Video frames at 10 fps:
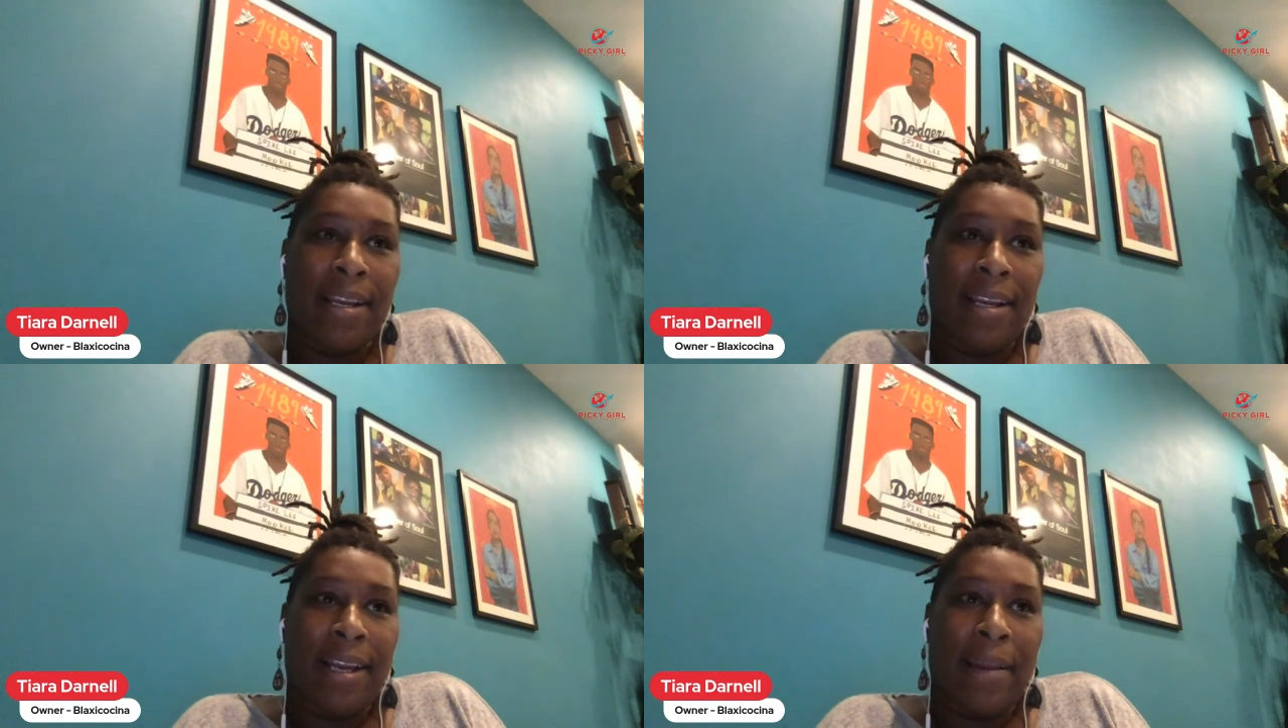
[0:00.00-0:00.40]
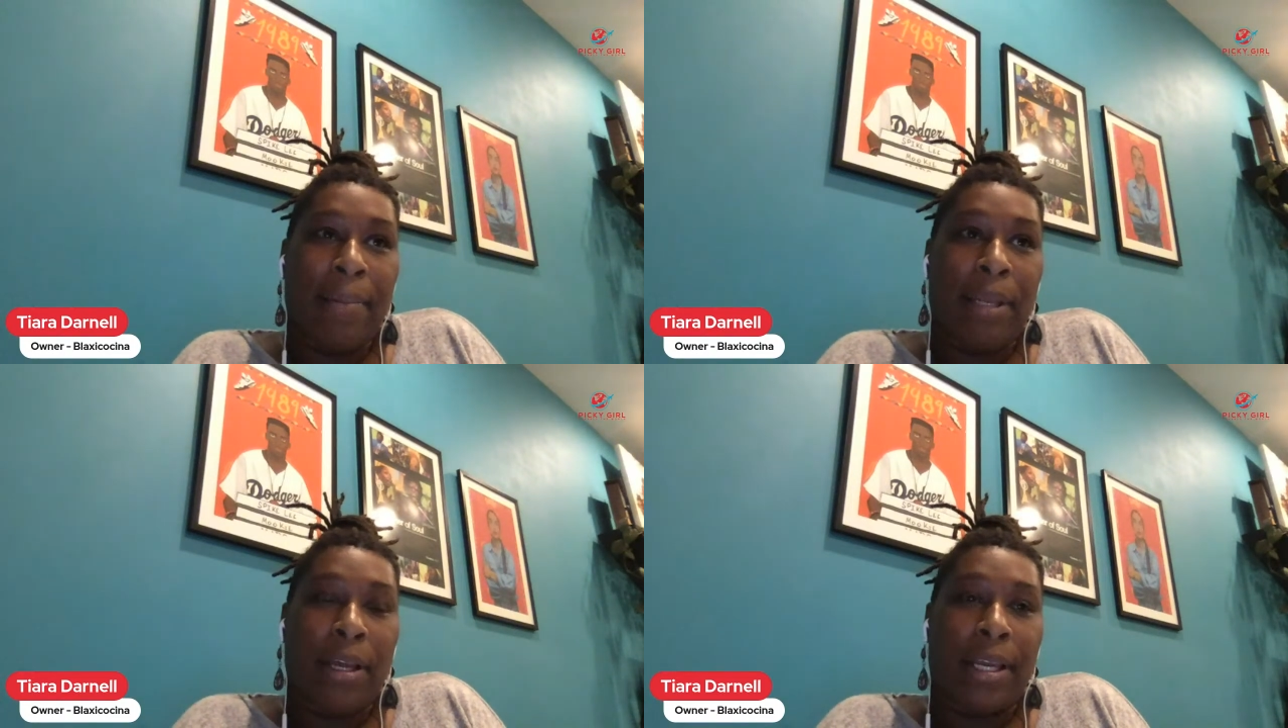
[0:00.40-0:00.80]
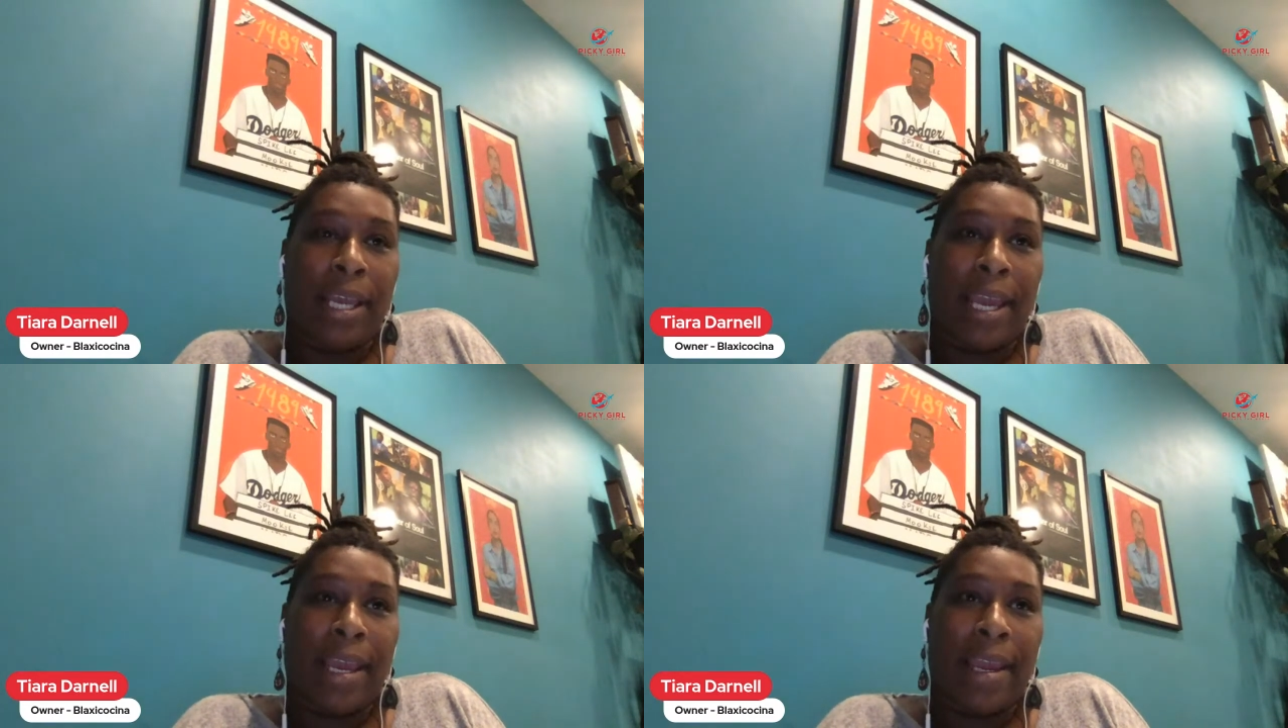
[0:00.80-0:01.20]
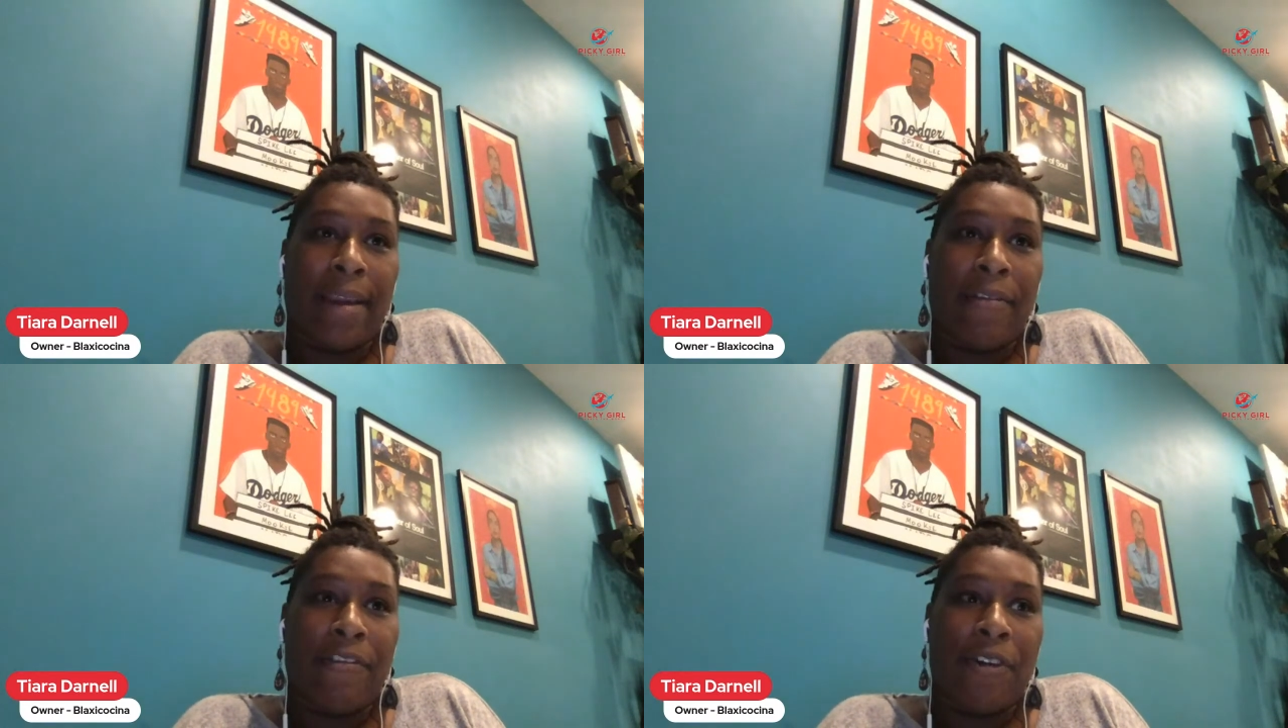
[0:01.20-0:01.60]
am
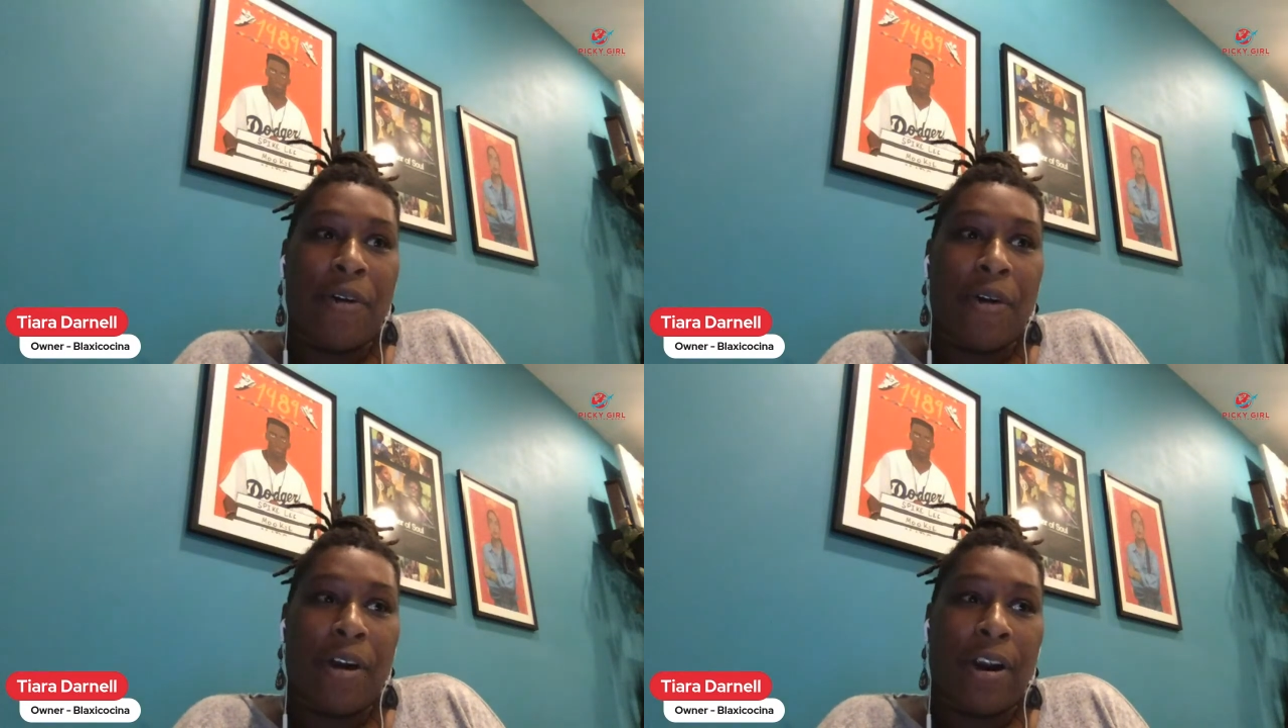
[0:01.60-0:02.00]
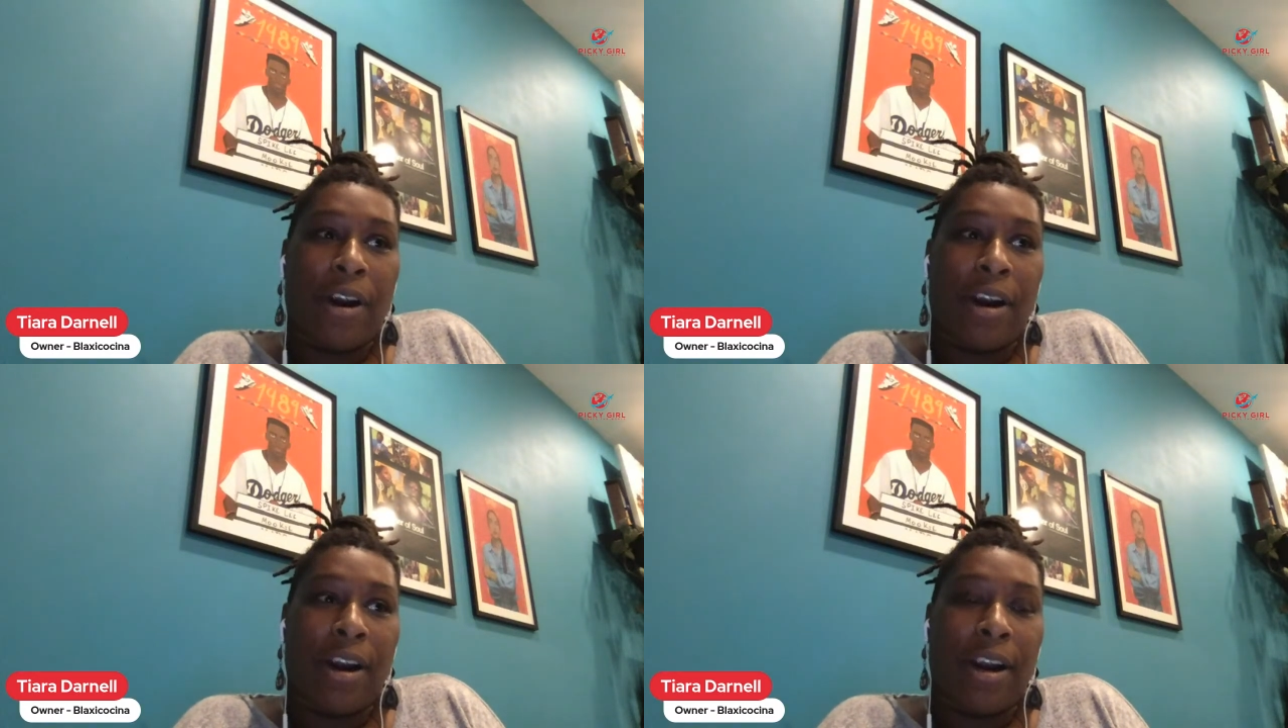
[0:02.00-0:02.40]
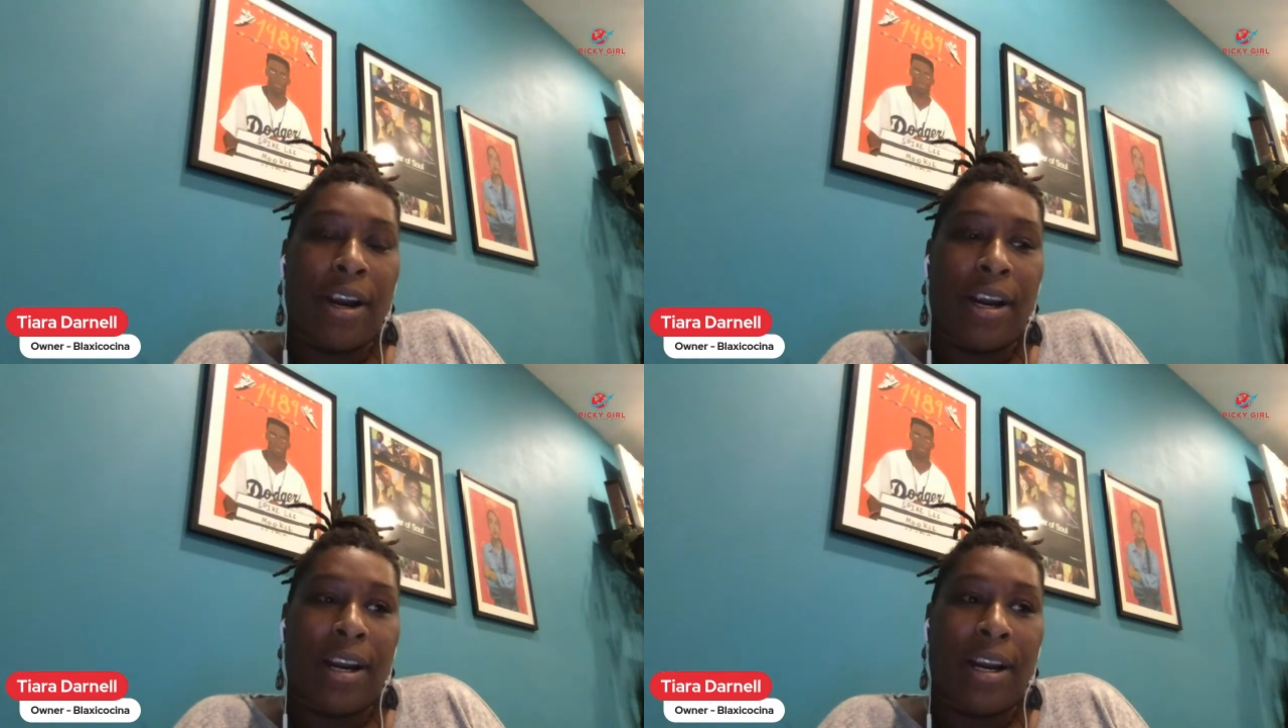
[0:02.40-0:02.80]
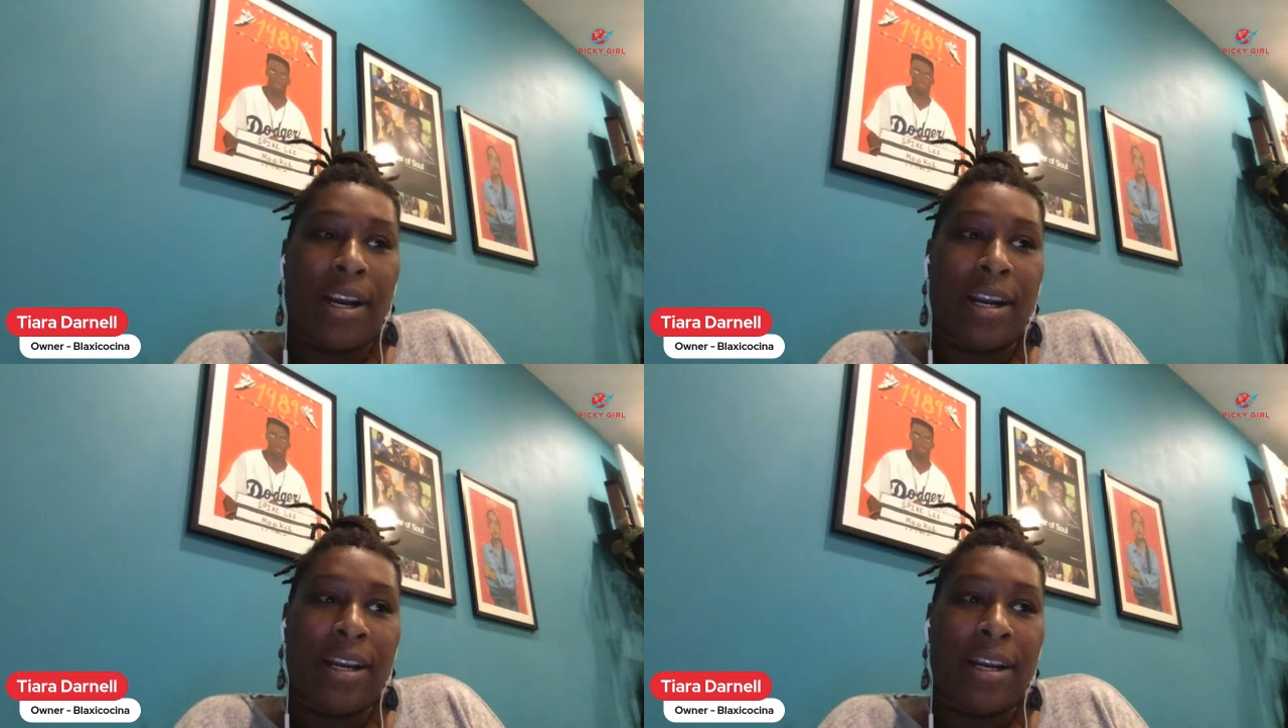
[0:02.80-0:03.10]
looking for,